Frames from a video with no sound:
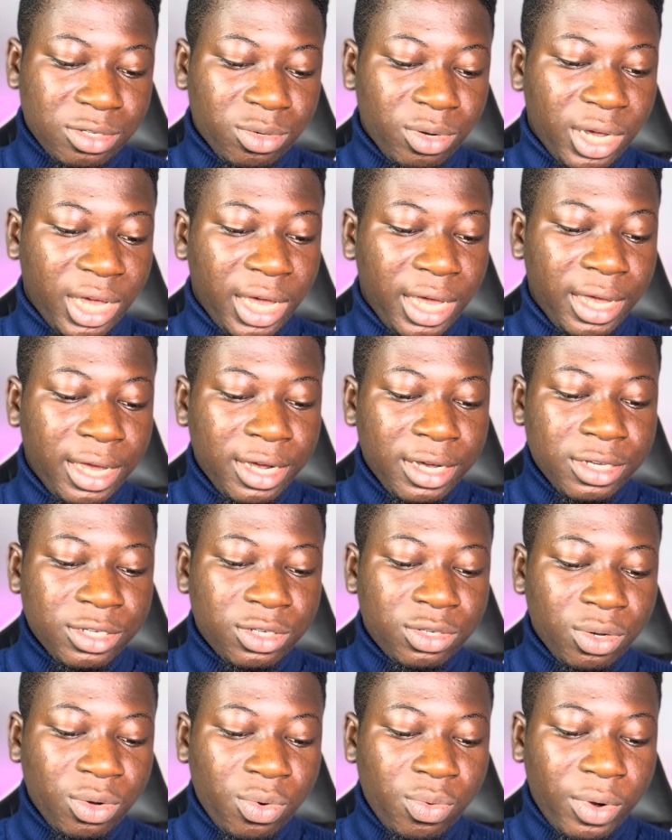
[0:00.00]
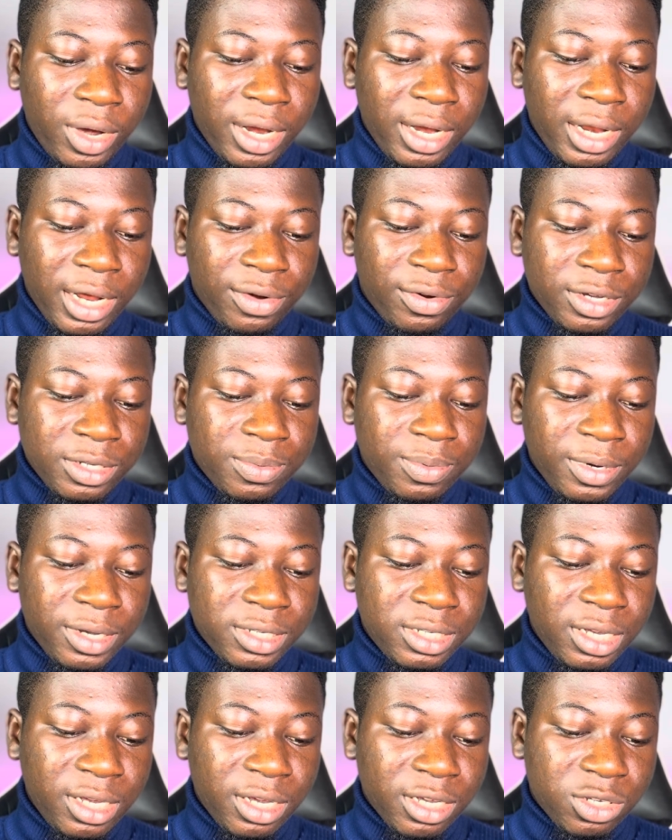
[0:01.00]
Okay, so when the
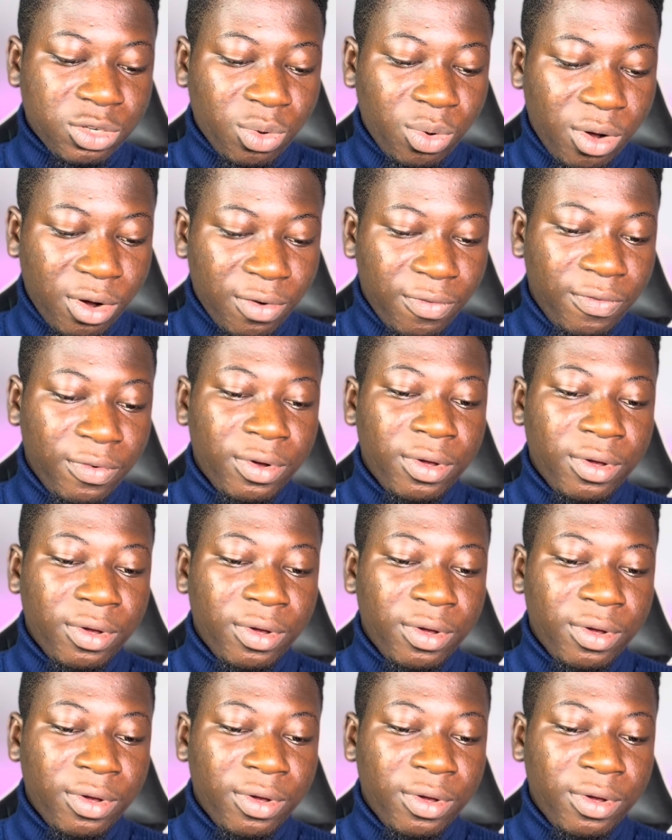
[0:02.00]
transparency is off,